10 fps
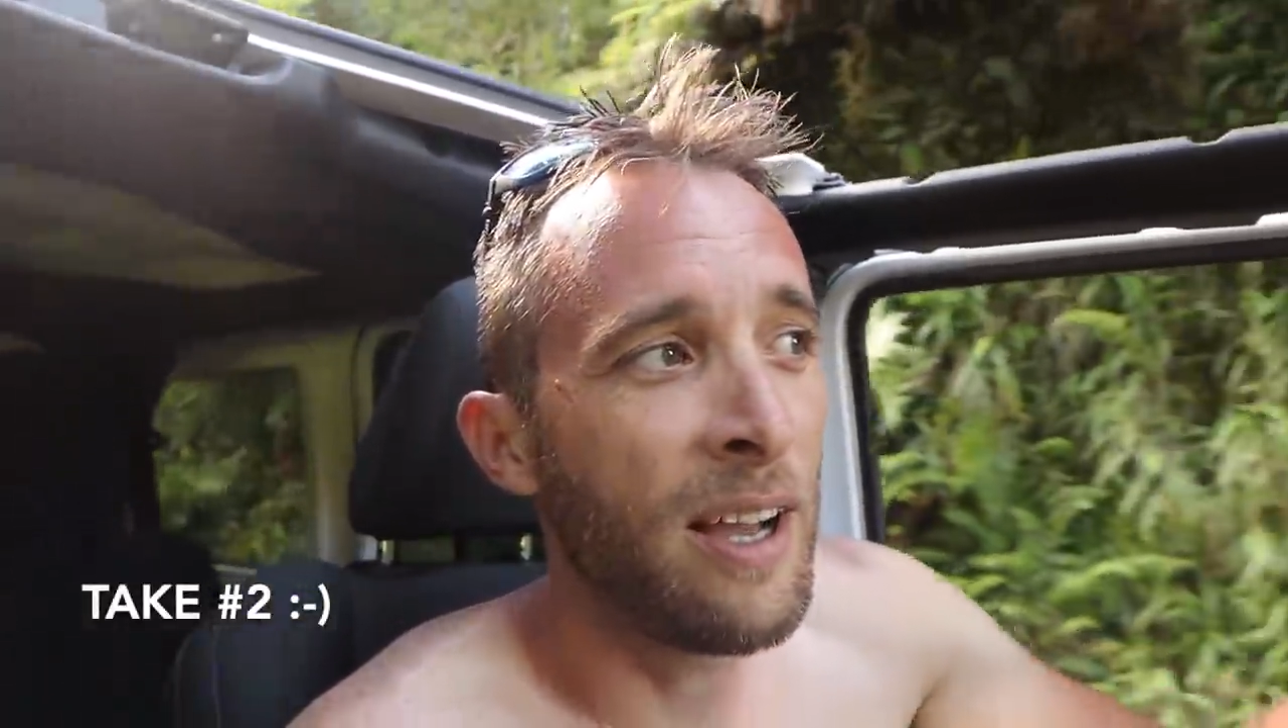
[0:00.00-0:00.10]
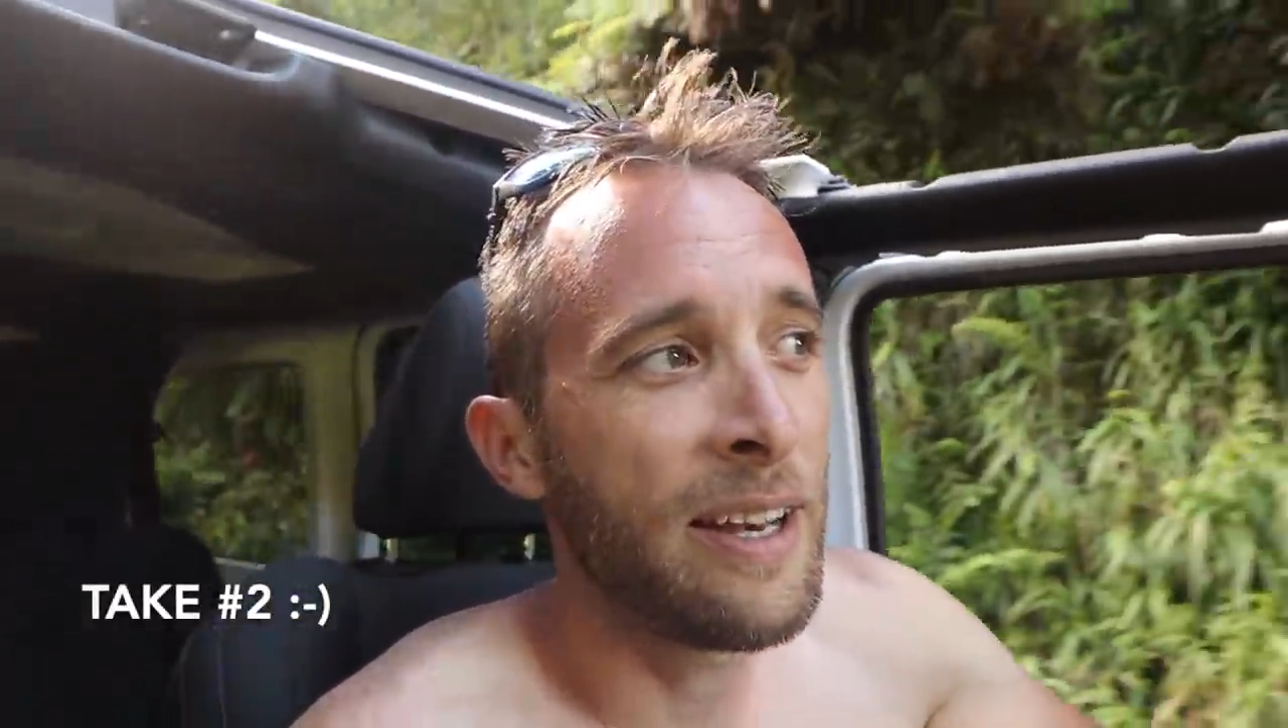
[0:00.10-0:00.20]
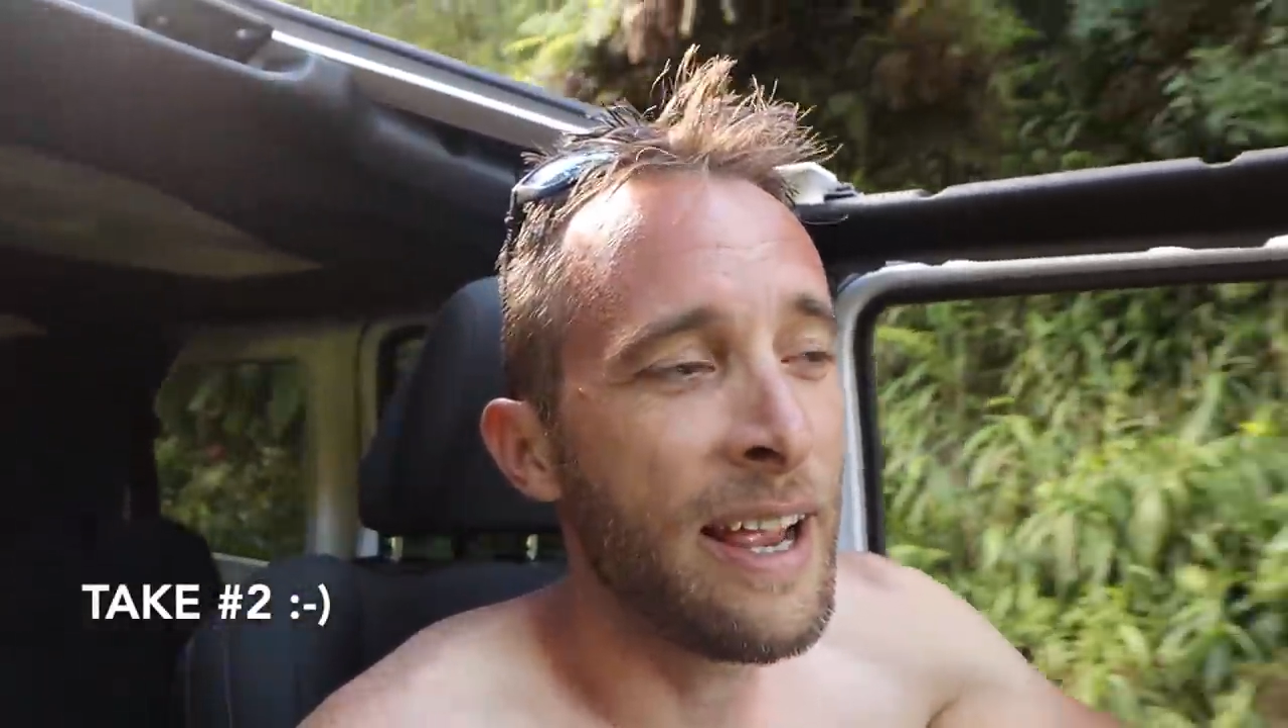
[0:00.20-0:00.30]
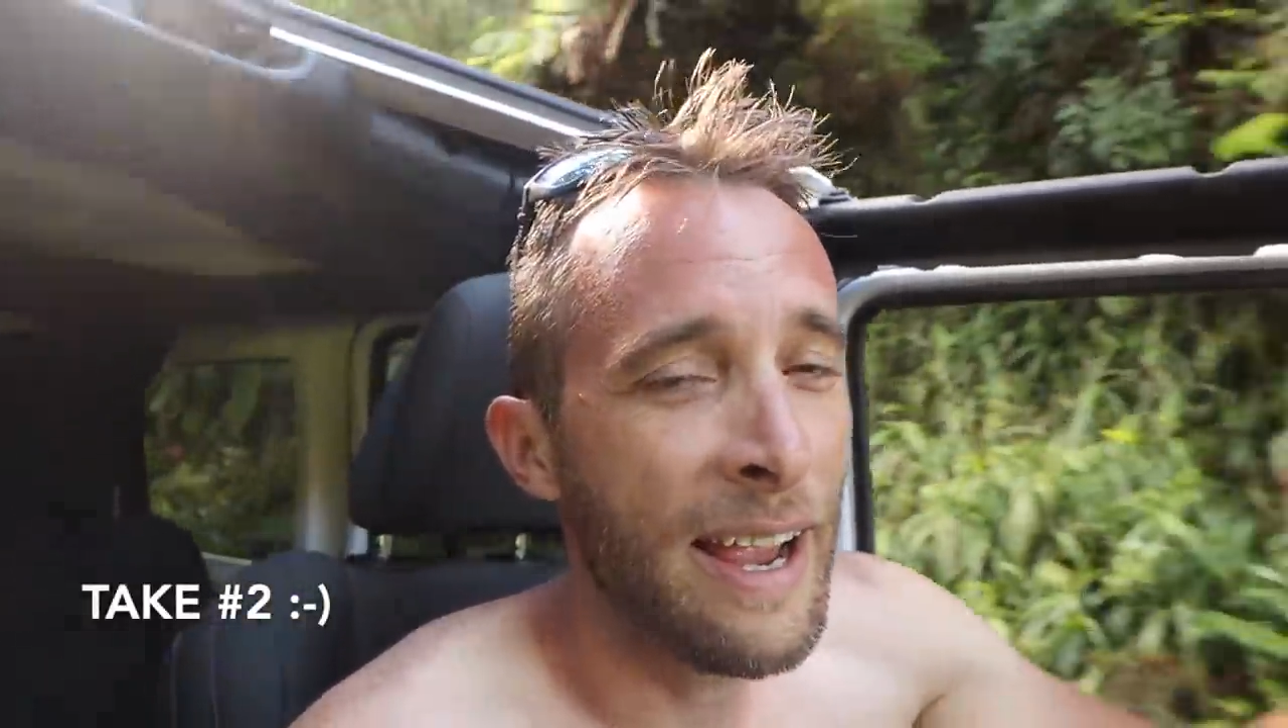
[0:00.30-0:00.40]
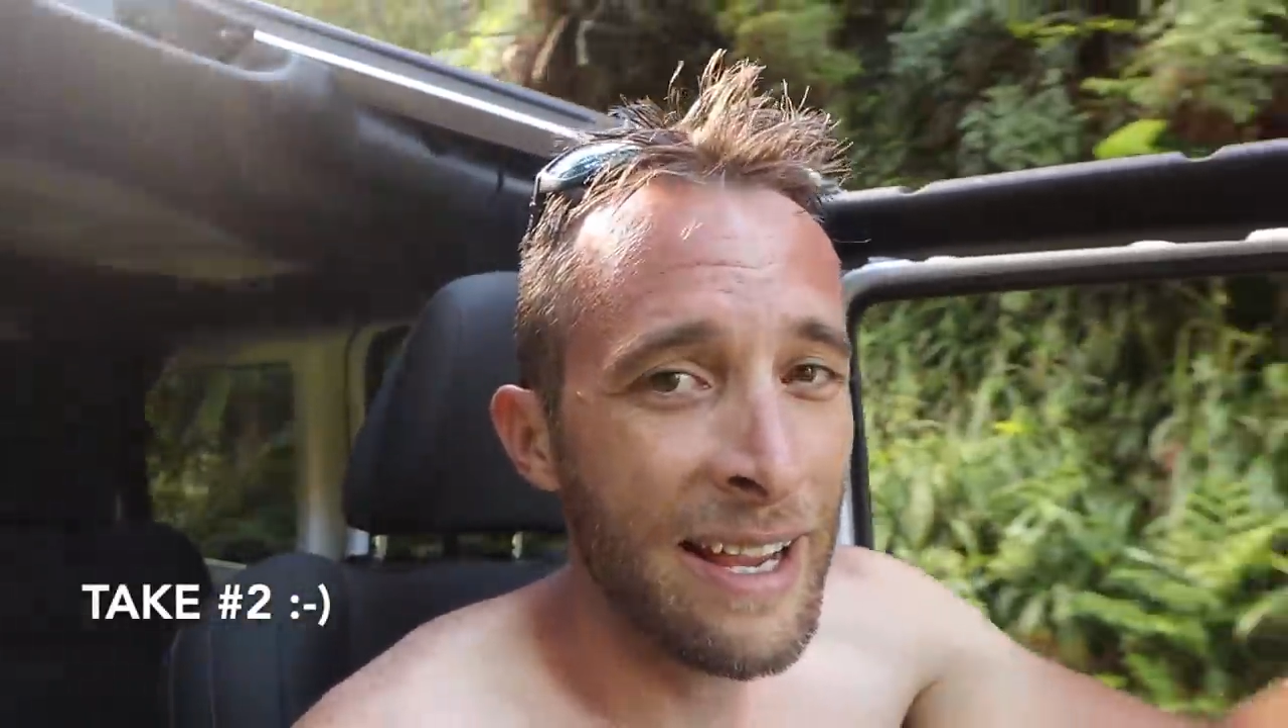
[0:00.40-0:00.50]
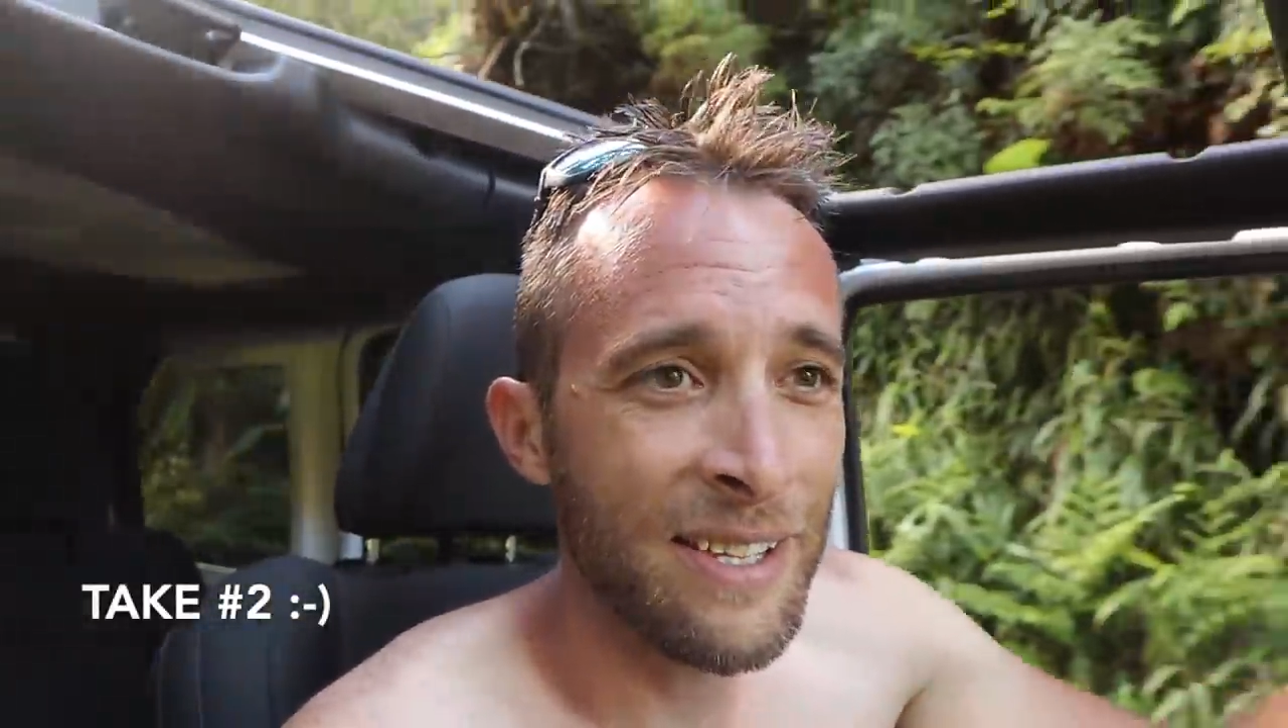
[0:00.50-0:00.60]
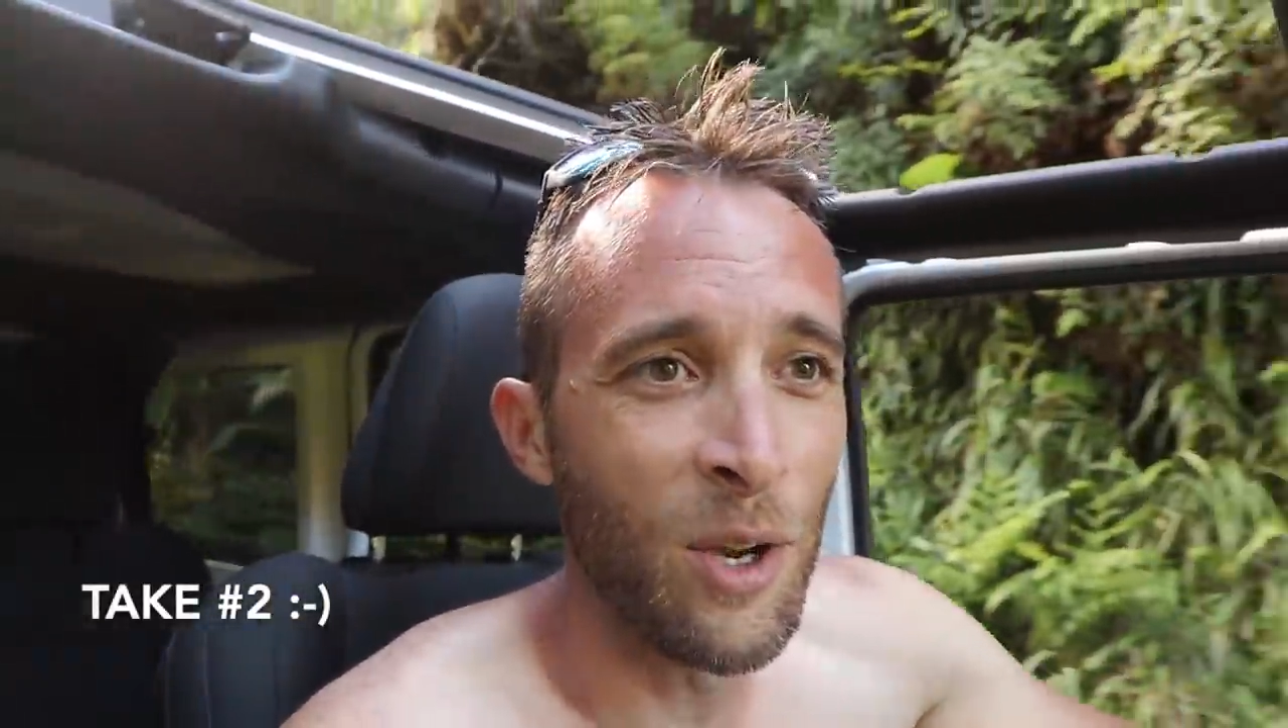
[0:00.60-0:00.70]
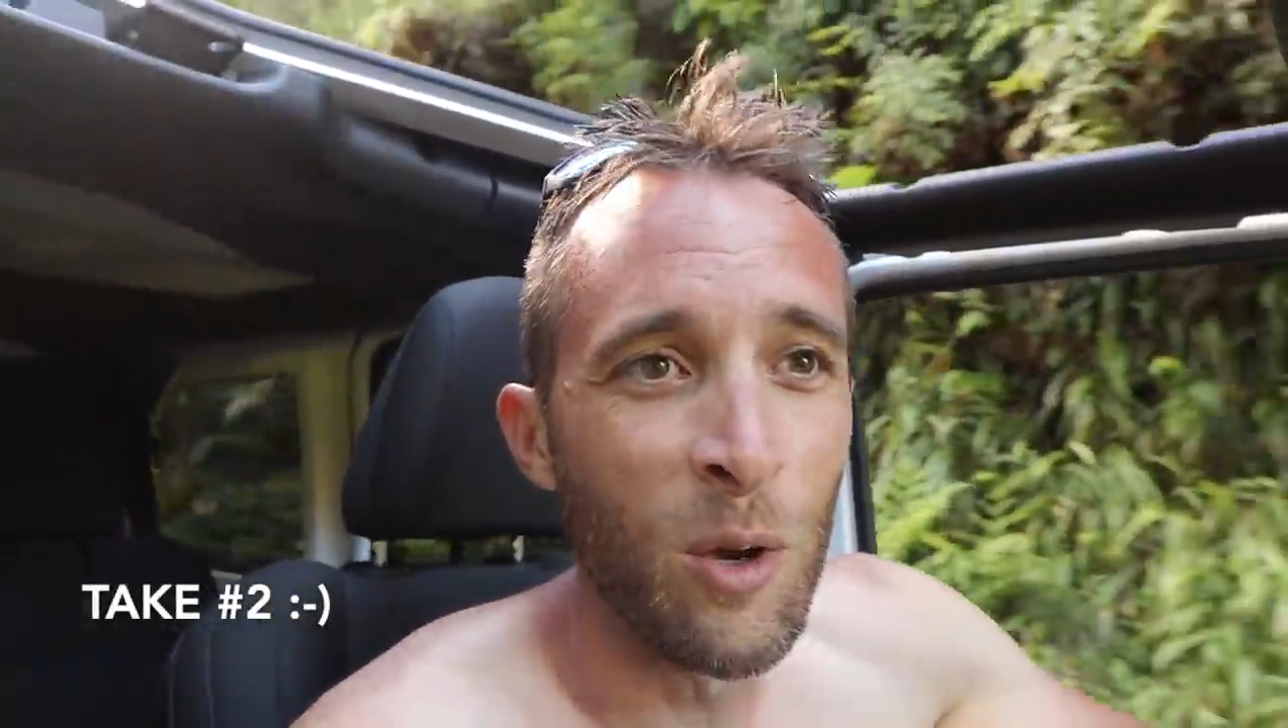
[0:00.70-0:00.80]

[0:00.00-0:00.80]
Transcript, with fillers: Hana has